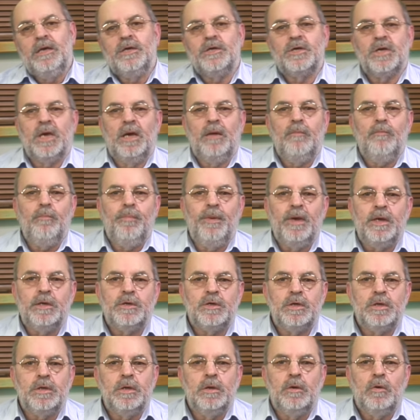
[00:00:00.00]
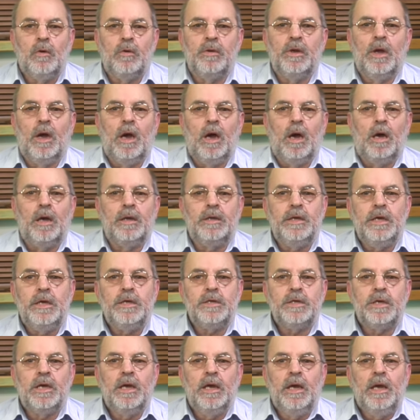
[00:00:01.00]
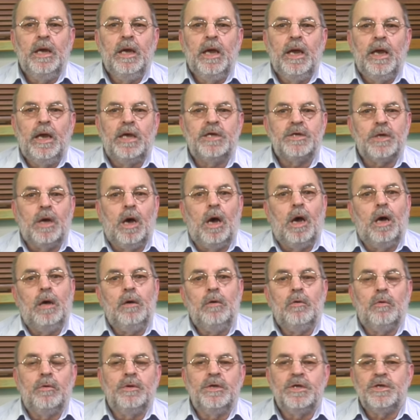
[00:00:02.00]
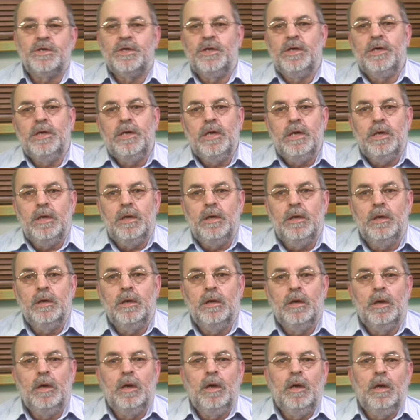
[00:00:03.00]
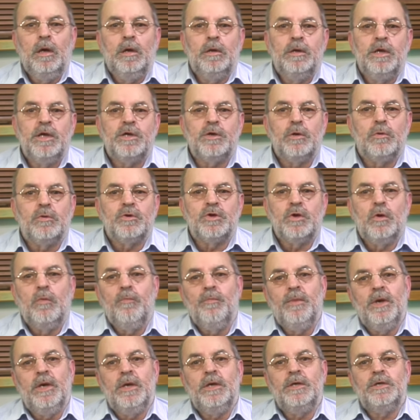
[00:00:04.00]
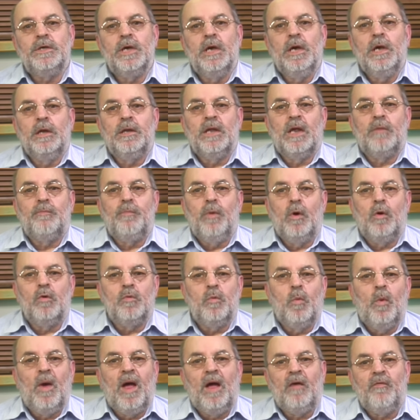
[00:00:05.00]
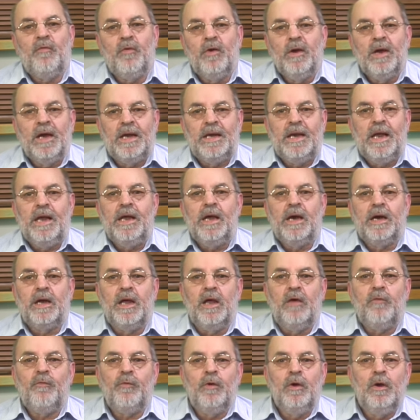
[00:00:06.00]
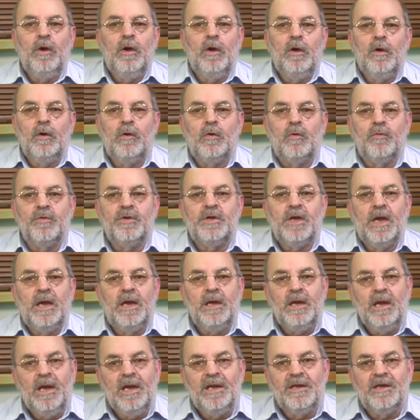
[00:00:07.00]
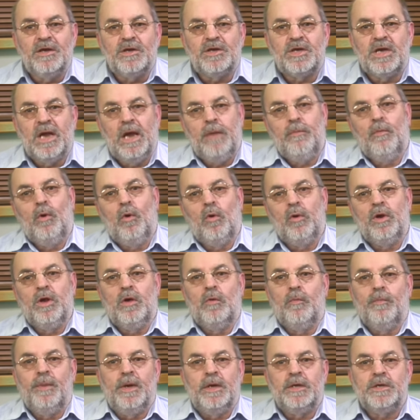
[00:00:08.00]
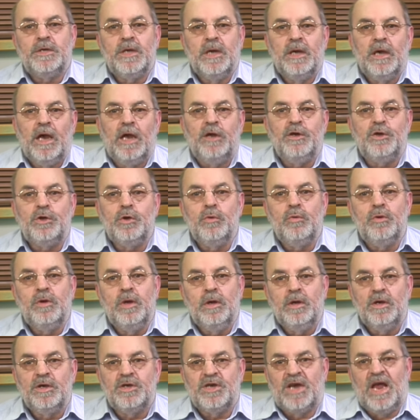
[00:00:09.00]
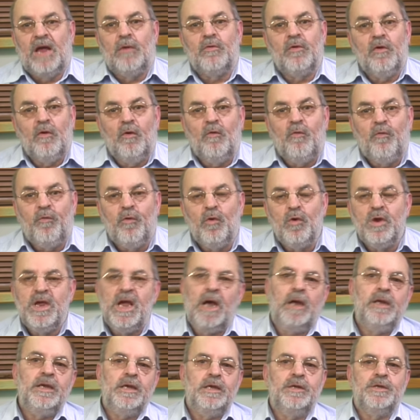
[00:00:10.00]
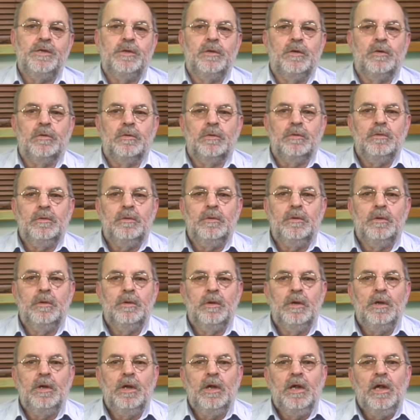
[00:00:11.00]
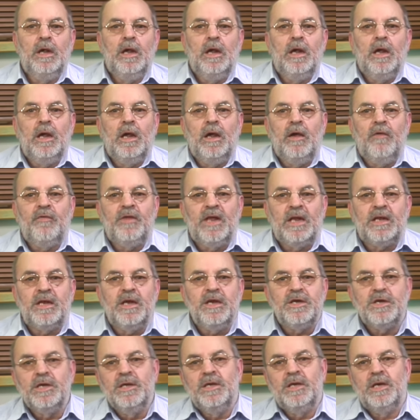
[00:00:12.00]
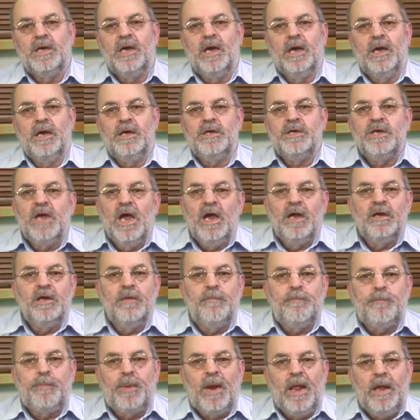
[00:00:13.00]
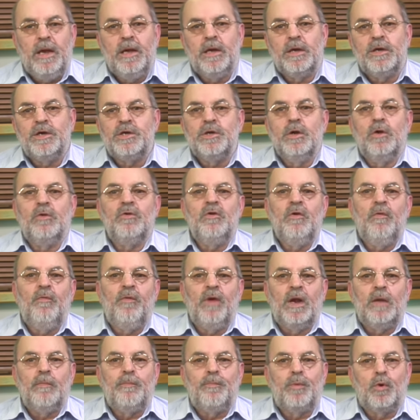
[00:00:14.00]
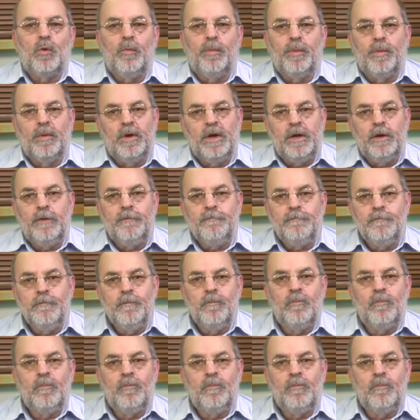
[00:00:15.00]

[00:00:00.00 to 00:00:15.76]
the same bits on the hard disk as are on the CD. This also means that both WAV and AIF contain the same audio bits and should sound fully identical. If that isn't the case, the player is not developed properly.